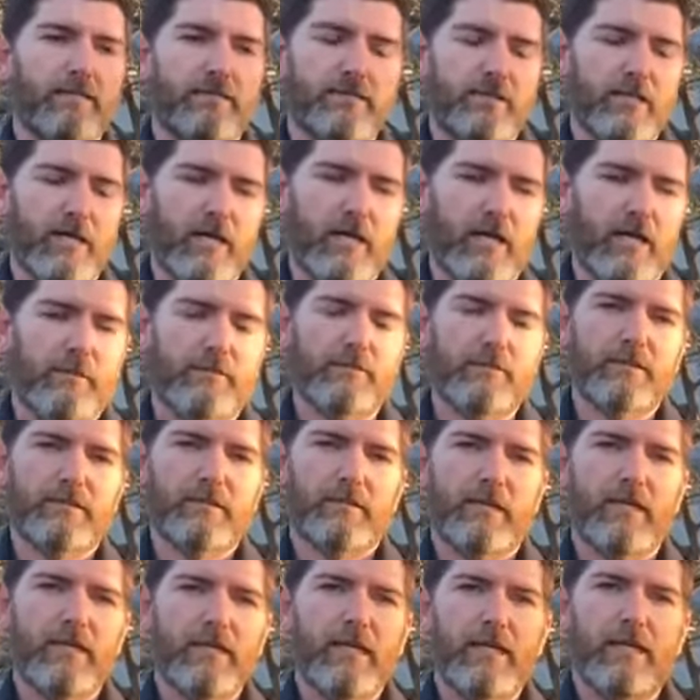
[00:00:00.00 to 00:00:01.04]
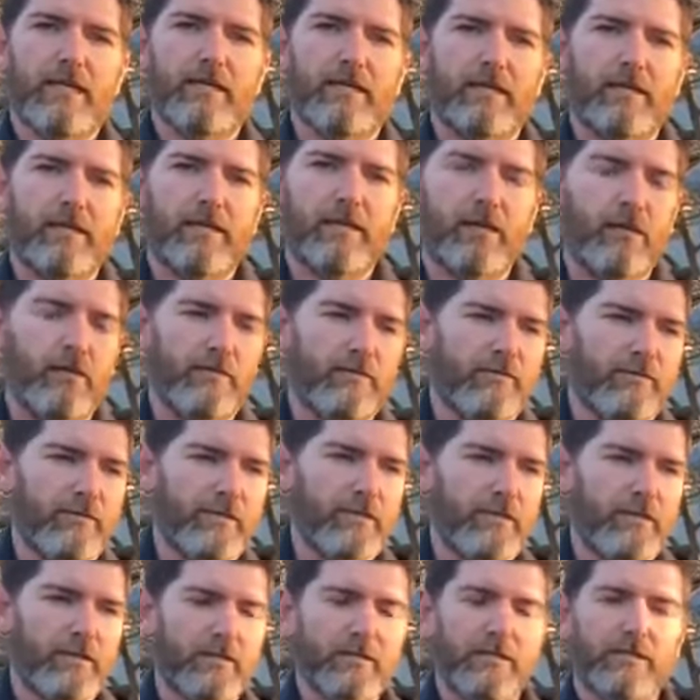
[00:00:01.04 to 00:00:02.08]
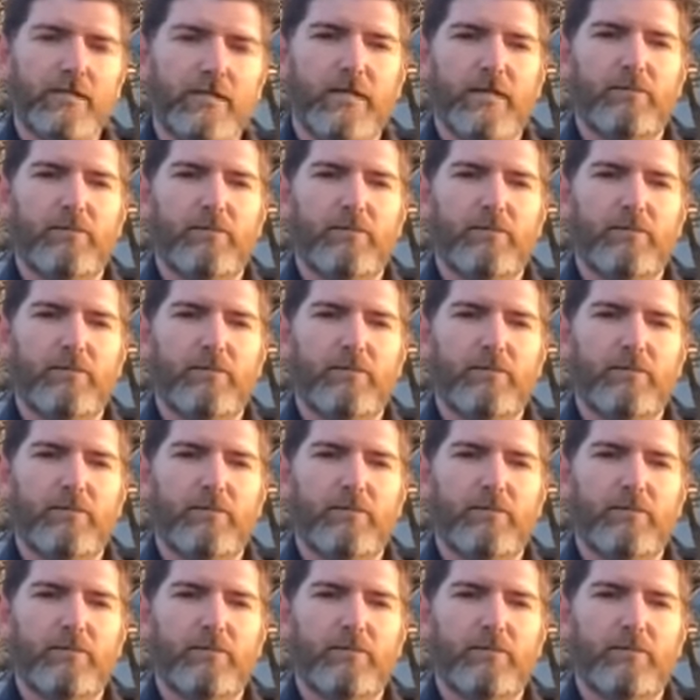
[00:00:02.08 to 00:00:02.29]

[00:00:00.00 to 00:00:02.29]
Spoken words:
of jobs into the coal fields.